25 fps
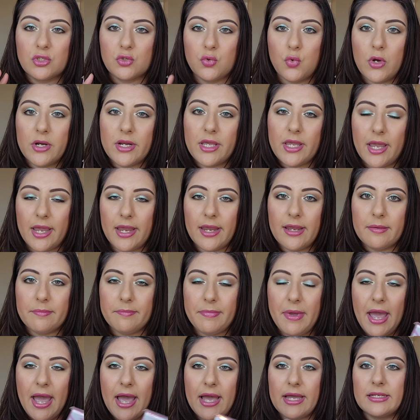
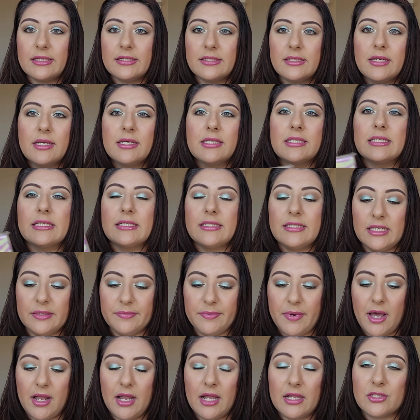28 pan Z
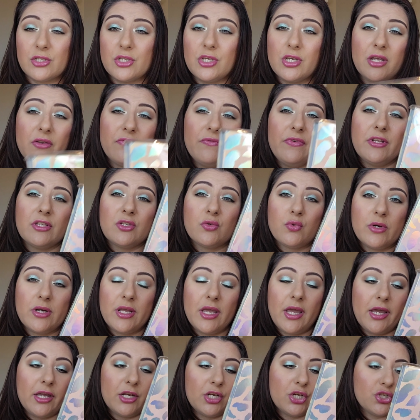palette. So you can fit
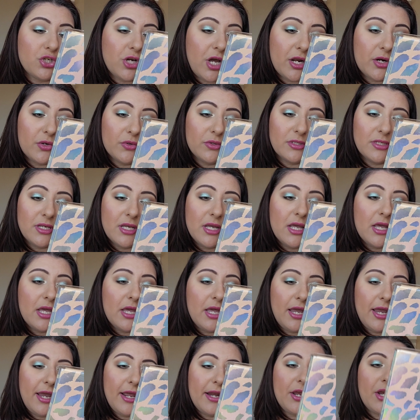28 shadows
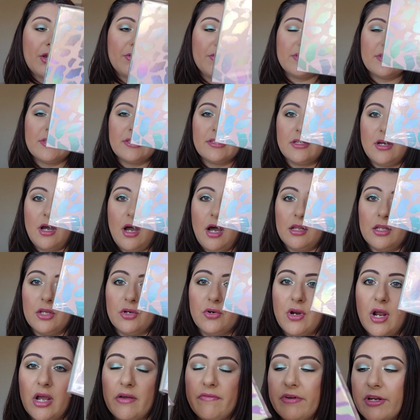in here. This is a
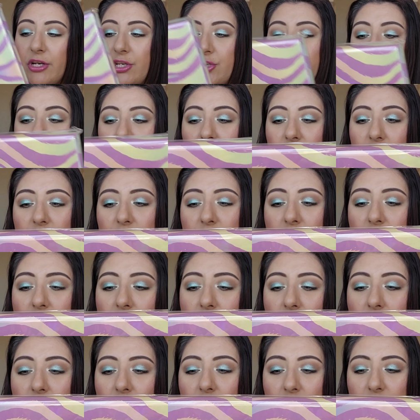holographic cheetah,
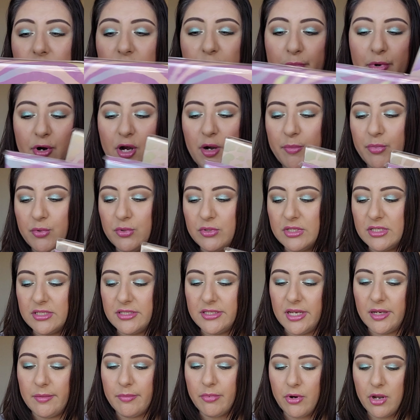uh, the purple
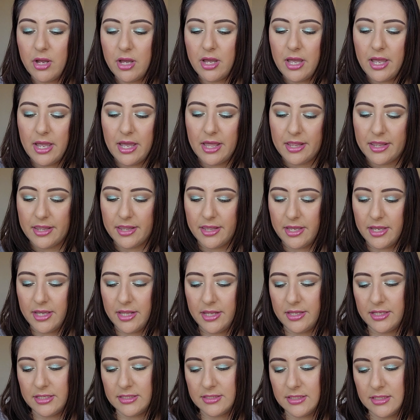zebra, and
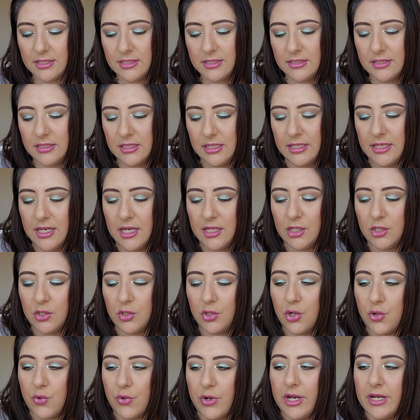then this is the
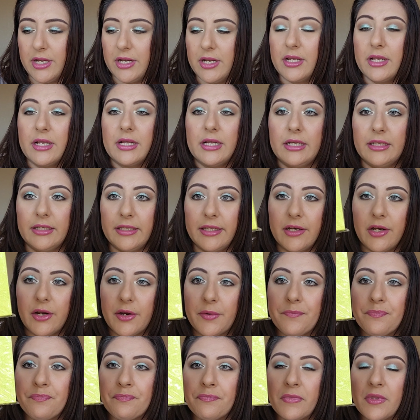yellow-green
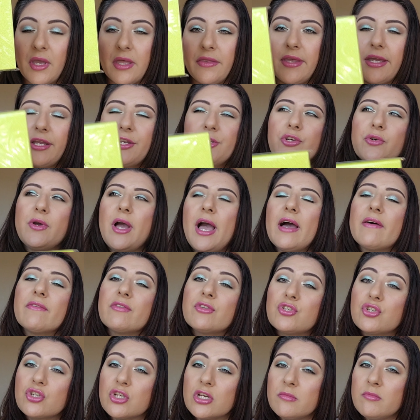glitter. They do
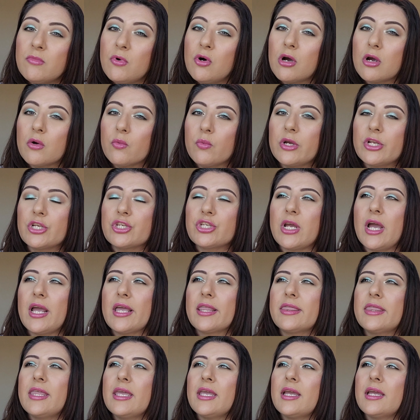have two more, which I
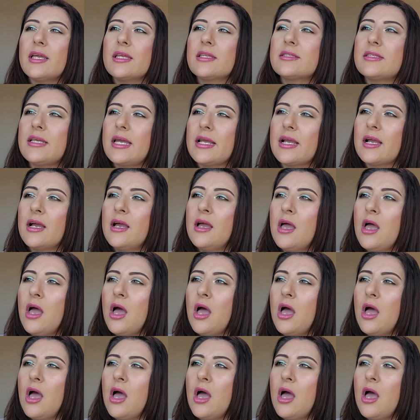think is like